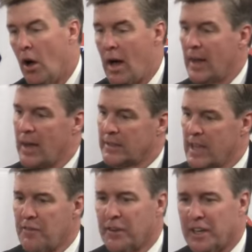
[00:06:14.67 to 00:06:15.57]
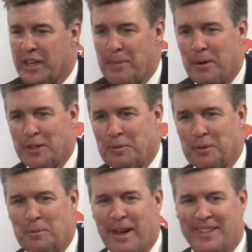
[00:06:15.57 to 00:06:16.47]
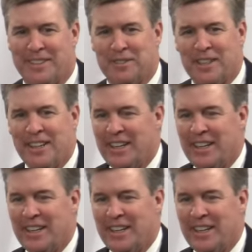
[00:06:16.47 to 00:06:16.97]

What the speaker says: Oh, I definitely can keep it in his perspective.